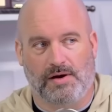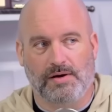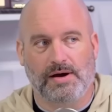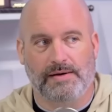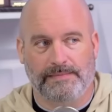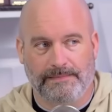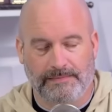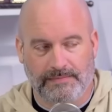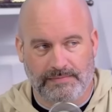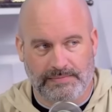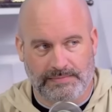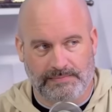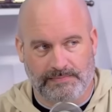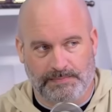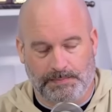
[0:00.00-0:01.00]
Okay. They need to
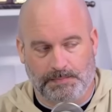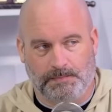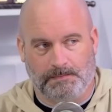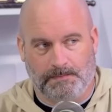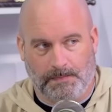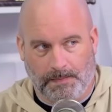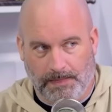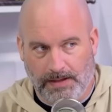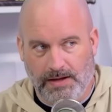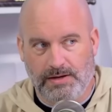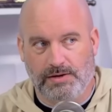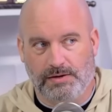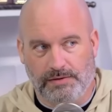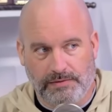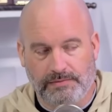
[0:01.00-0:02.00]
respect us. They
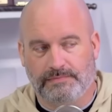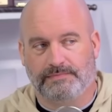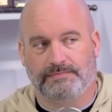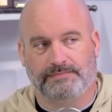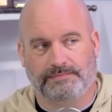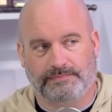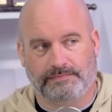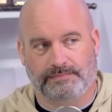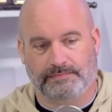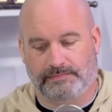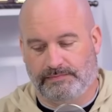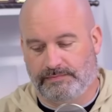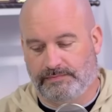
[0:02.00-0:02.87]
do. What do we do?